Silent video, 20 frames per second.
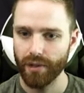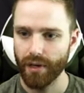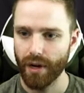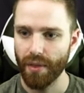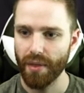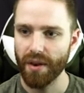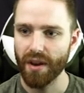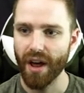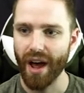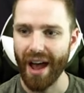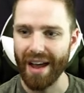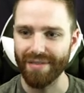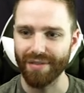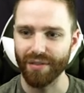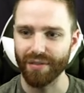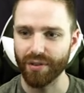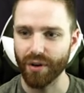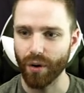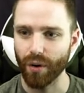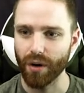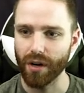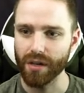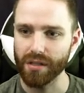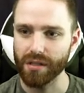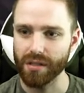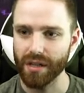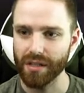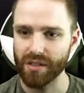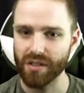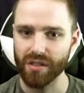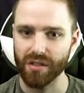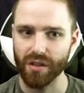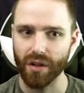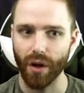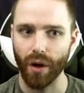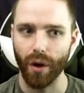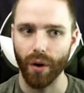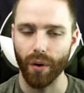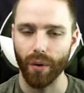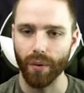And the knife, of course. Let's just
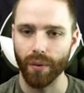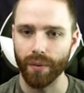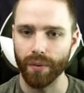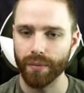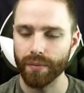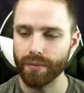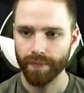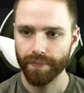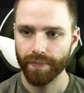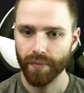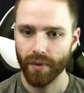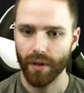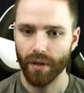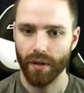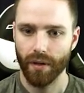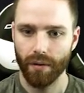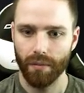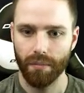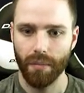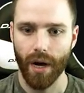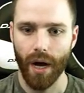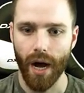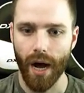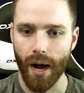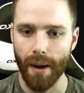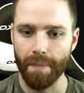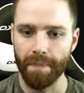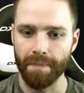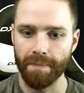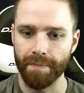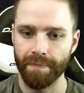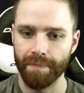go. Mom.